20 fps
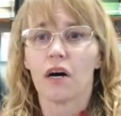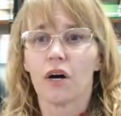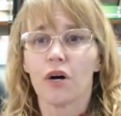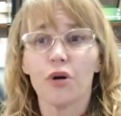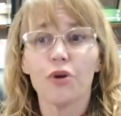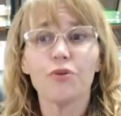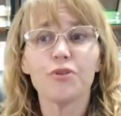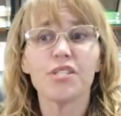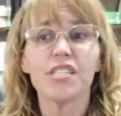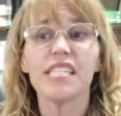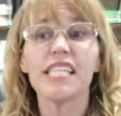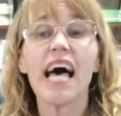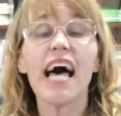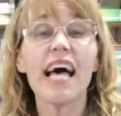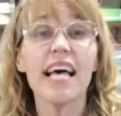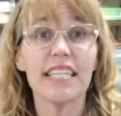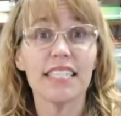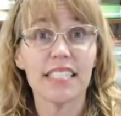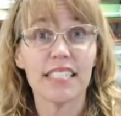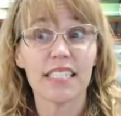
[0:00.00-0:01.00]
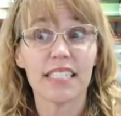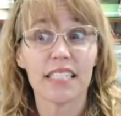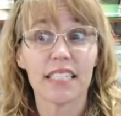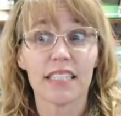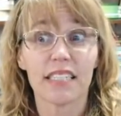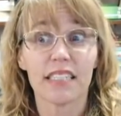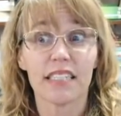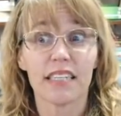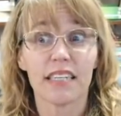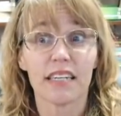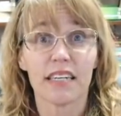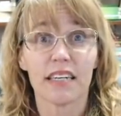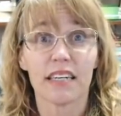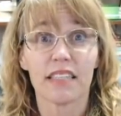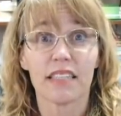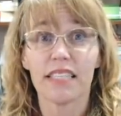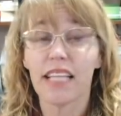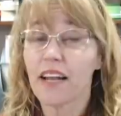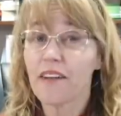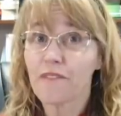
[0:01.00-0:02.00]
Who says
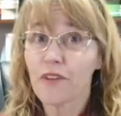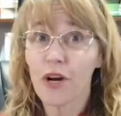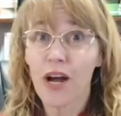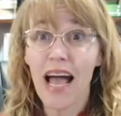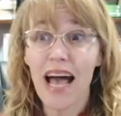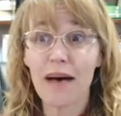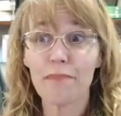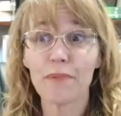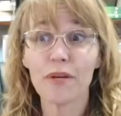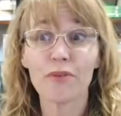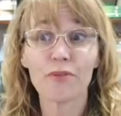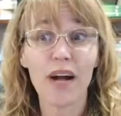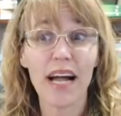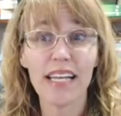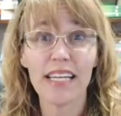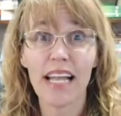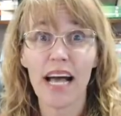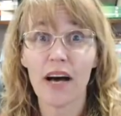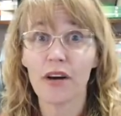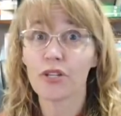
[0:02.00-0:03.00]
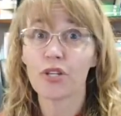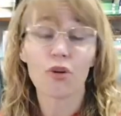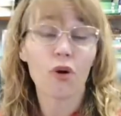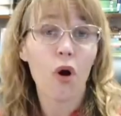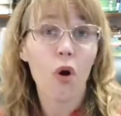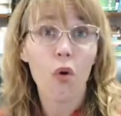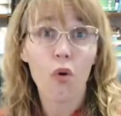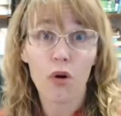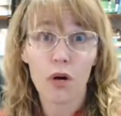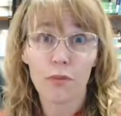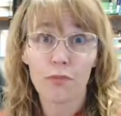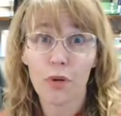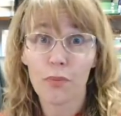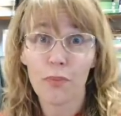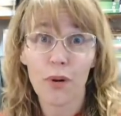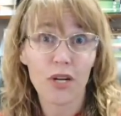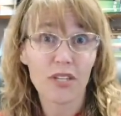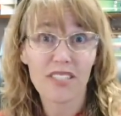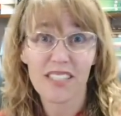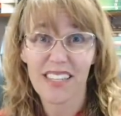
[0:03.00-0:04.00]
that if you're happy right now, you're a horrible
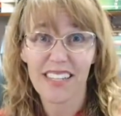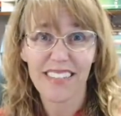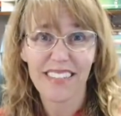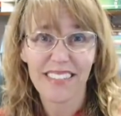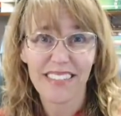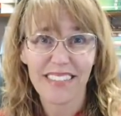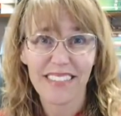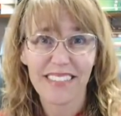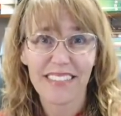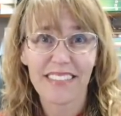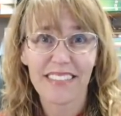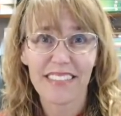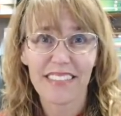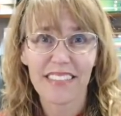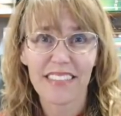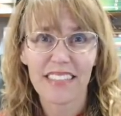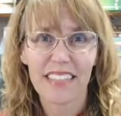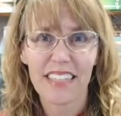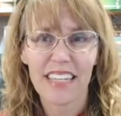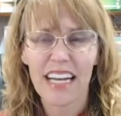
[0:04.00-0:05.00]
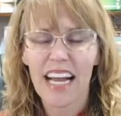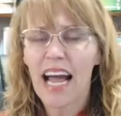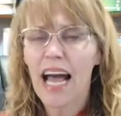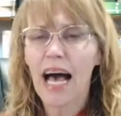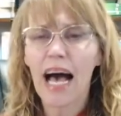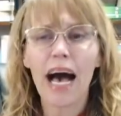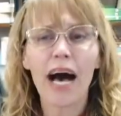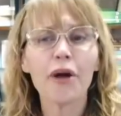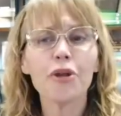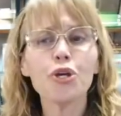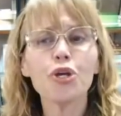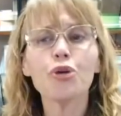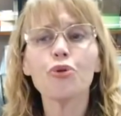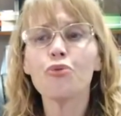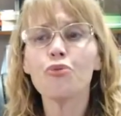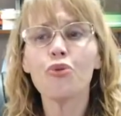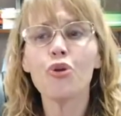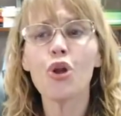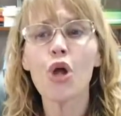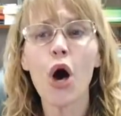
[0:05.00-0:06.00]
person? How do you
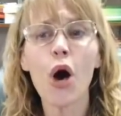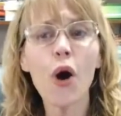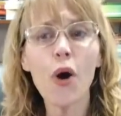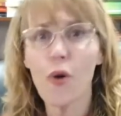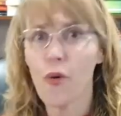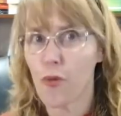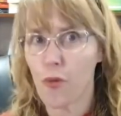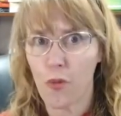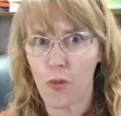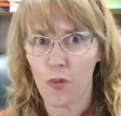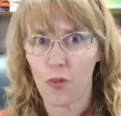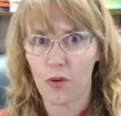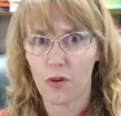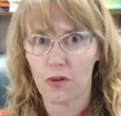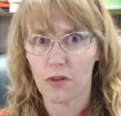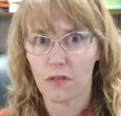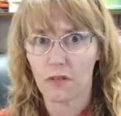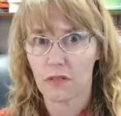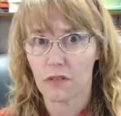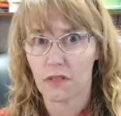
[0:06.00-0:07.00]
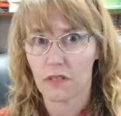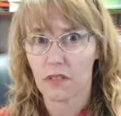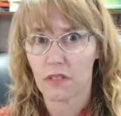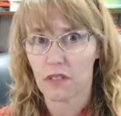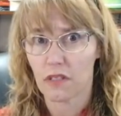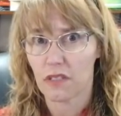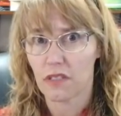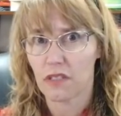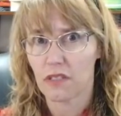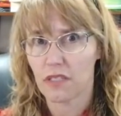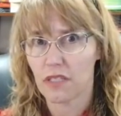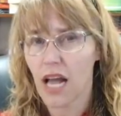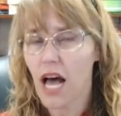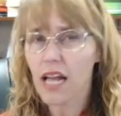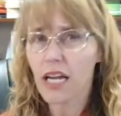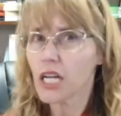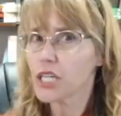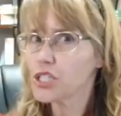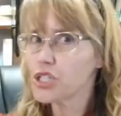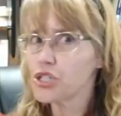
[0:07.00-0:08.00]
know?
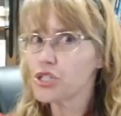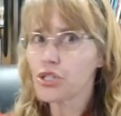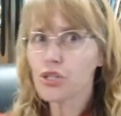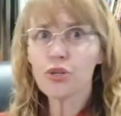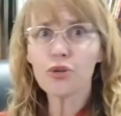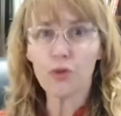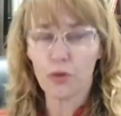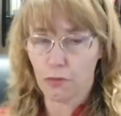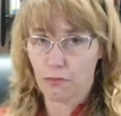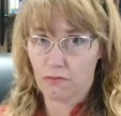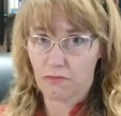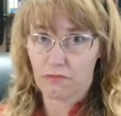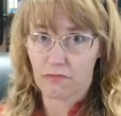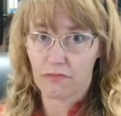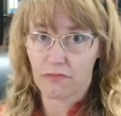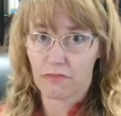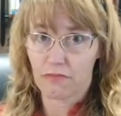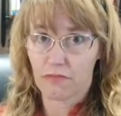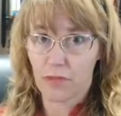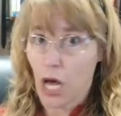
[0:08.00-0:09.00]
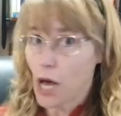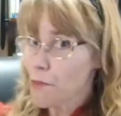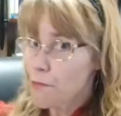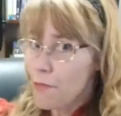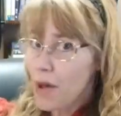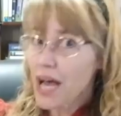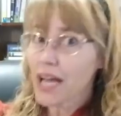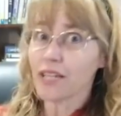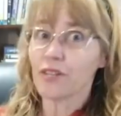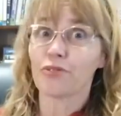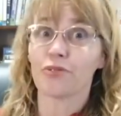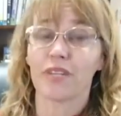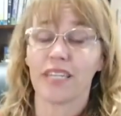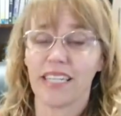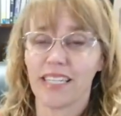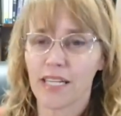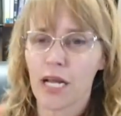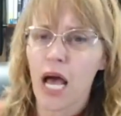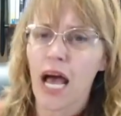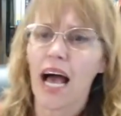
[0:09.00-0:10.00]
Not assume, not mind
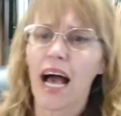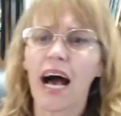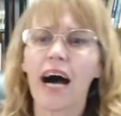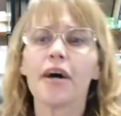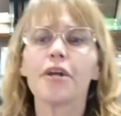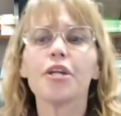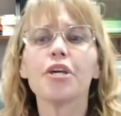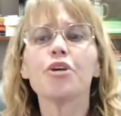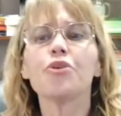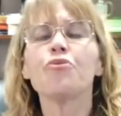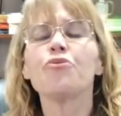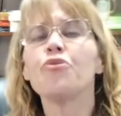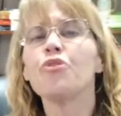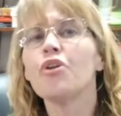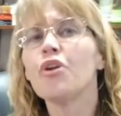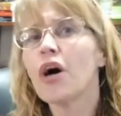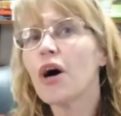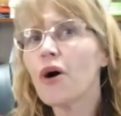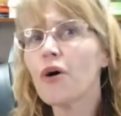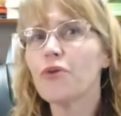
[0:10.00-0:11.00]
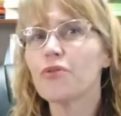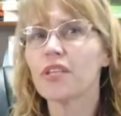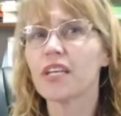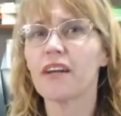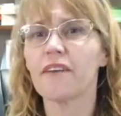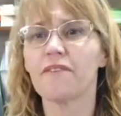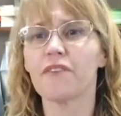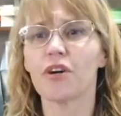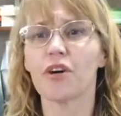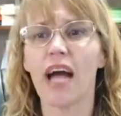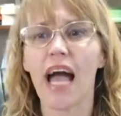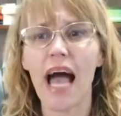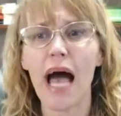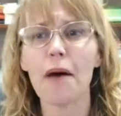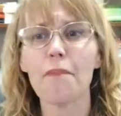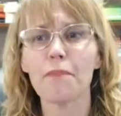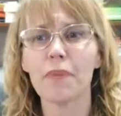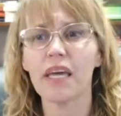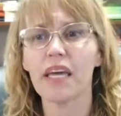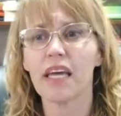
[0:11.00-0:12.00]
read. How do you know that if you're
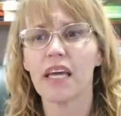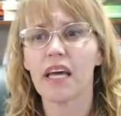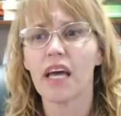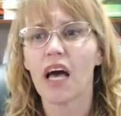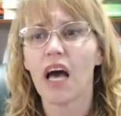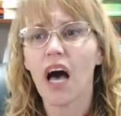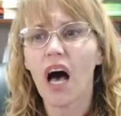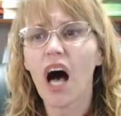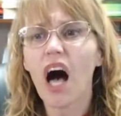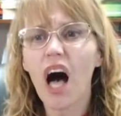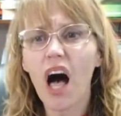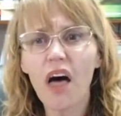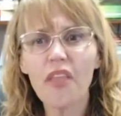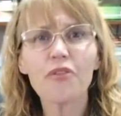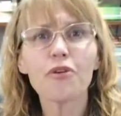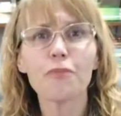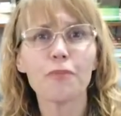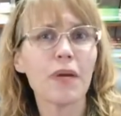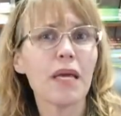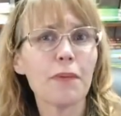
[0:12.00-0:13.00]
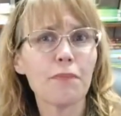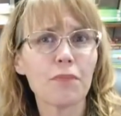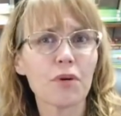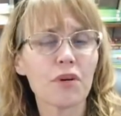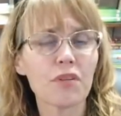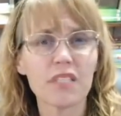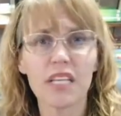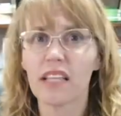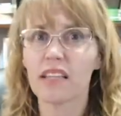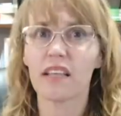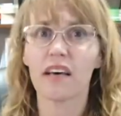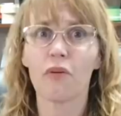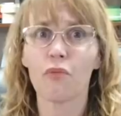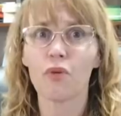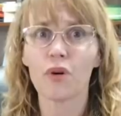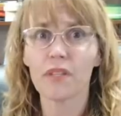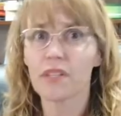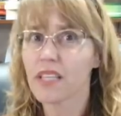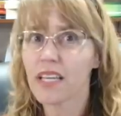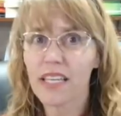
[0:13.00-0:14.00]
happy, other people that
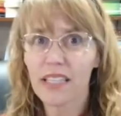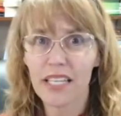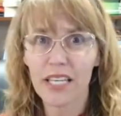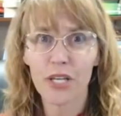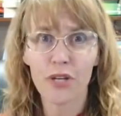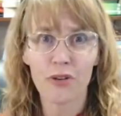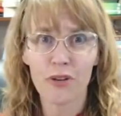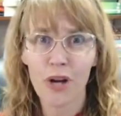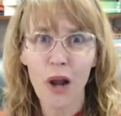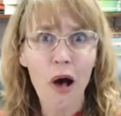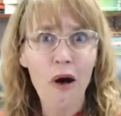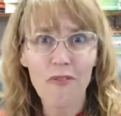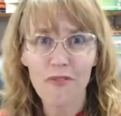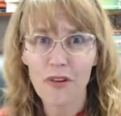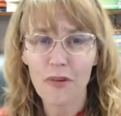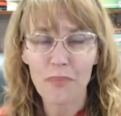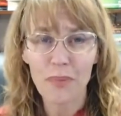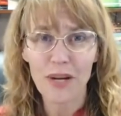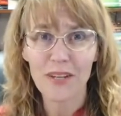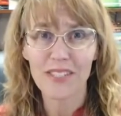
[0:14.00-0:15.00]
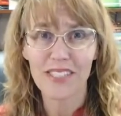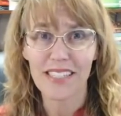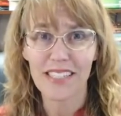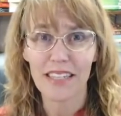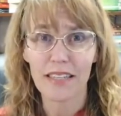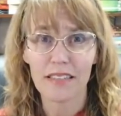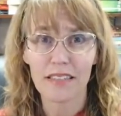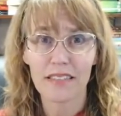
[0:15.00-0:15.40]
will think that you're an awful person?